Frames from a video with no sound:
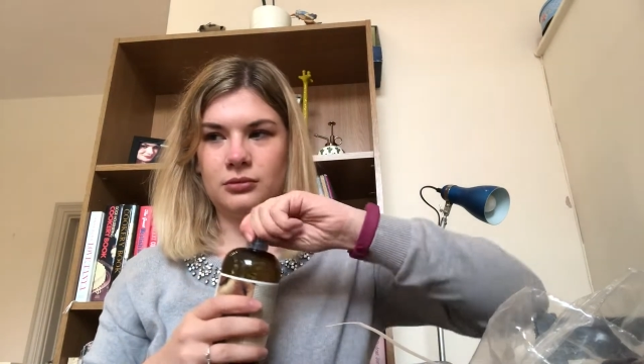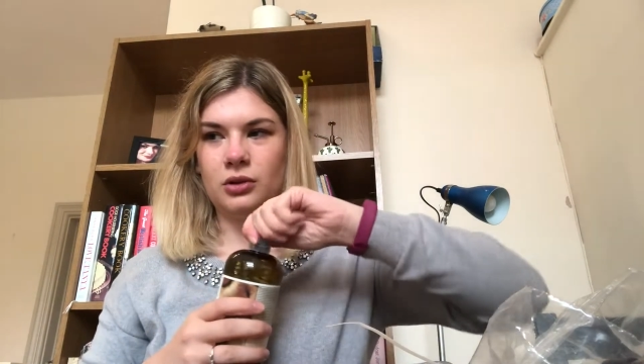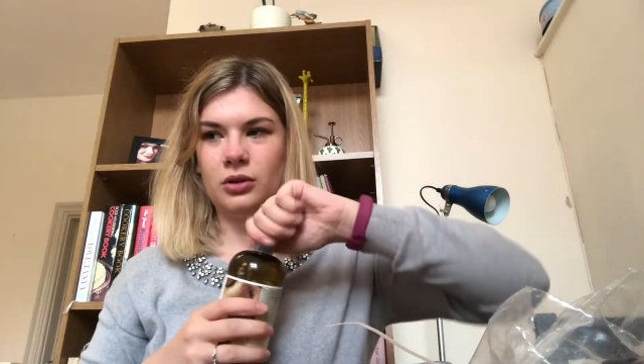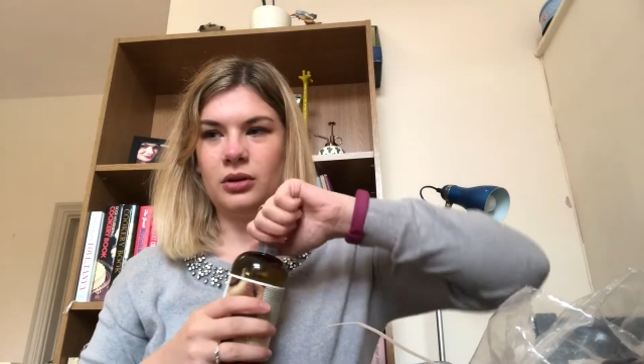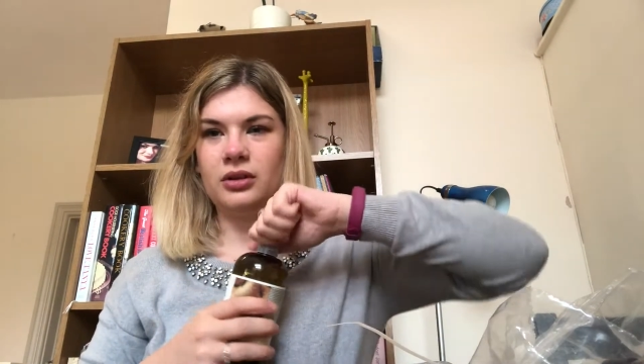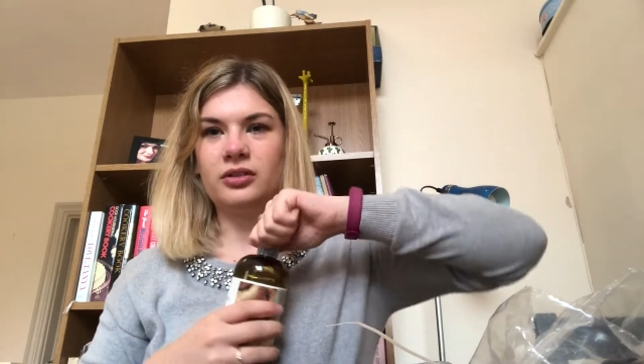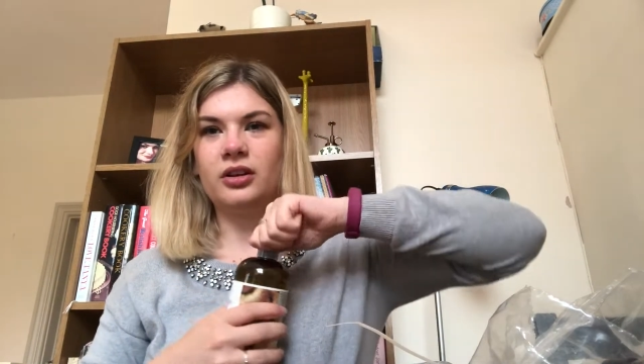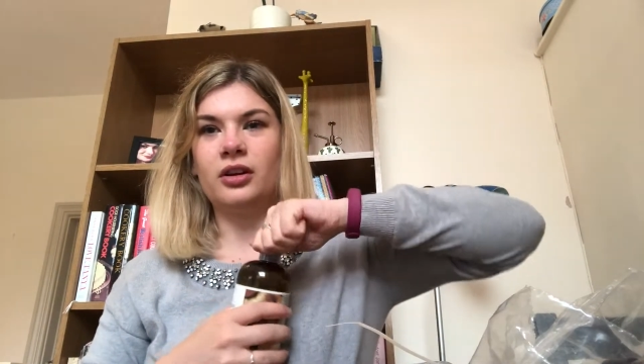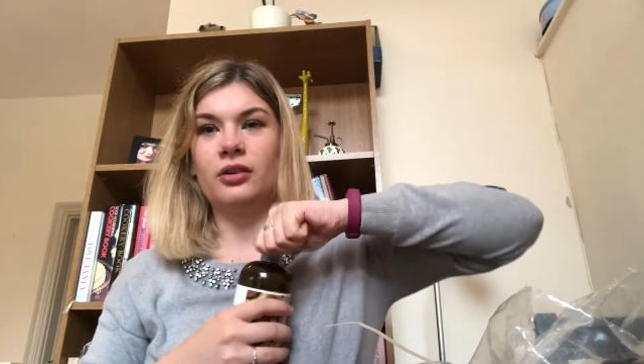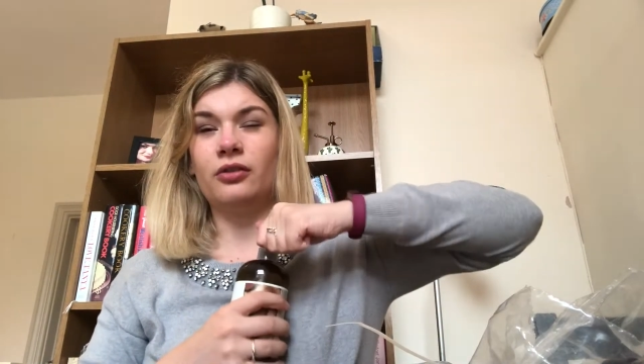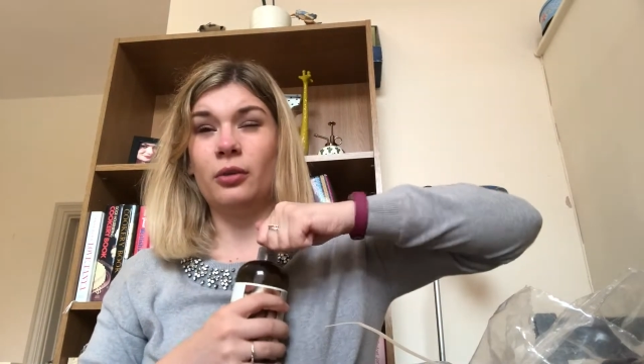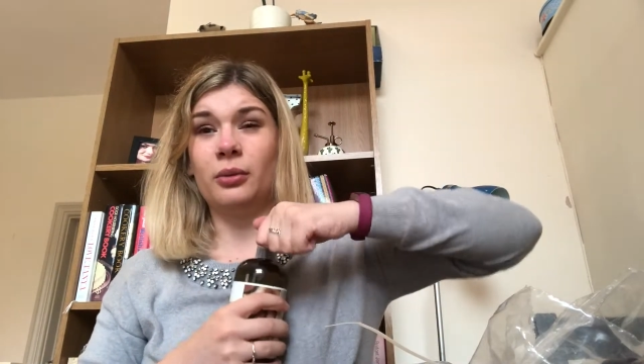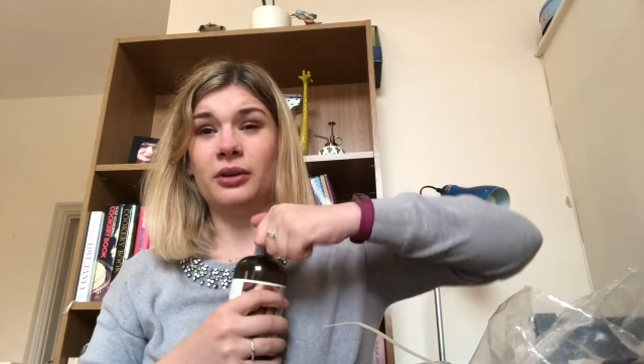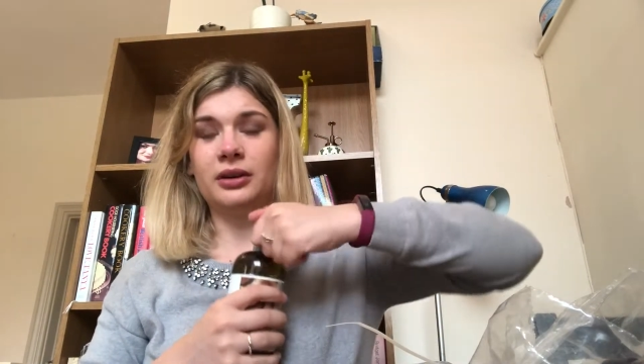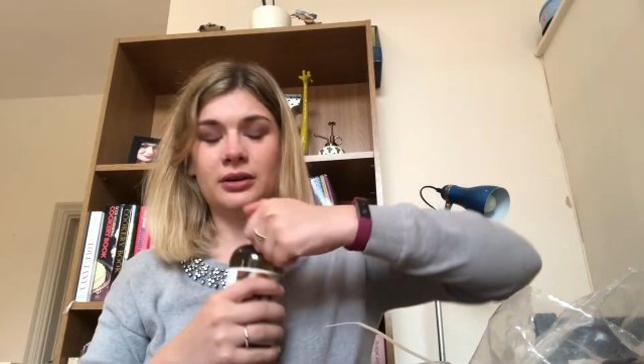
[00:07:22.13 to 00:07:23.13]
Although I don't know if
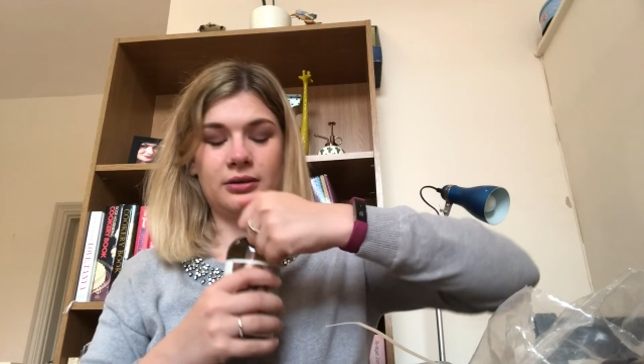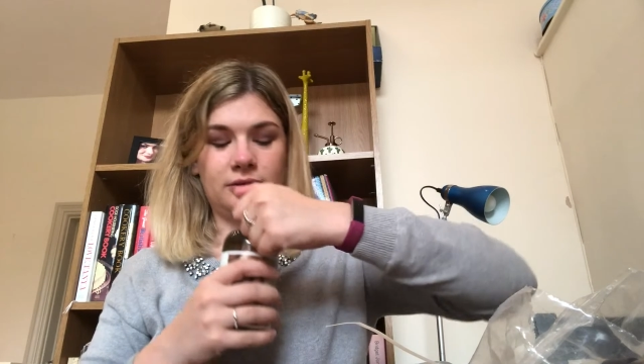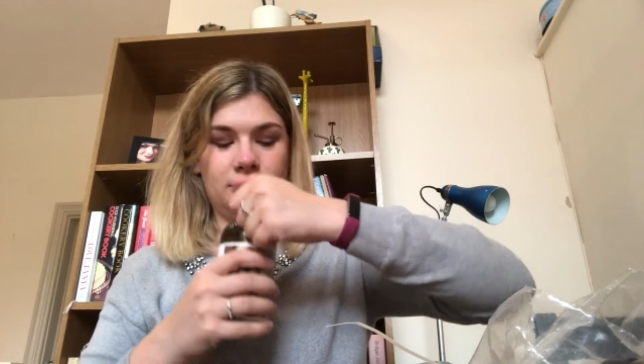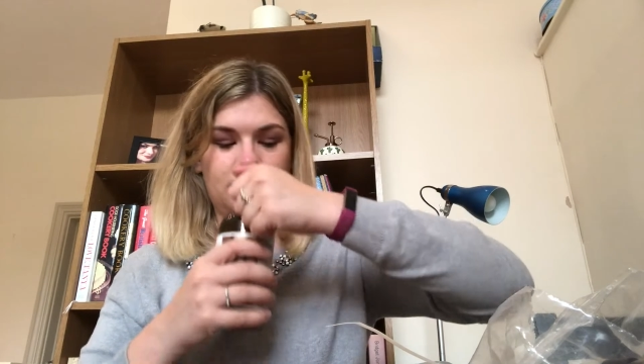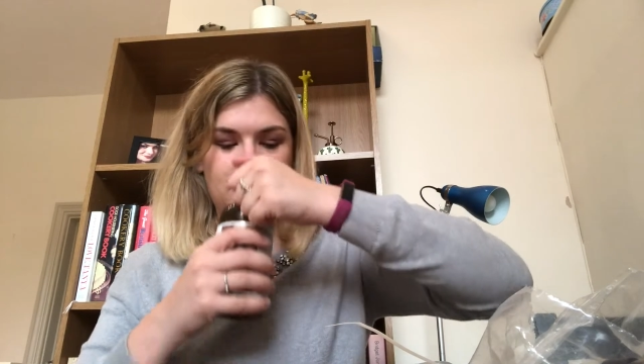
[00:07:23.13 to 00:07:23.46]
I want to go.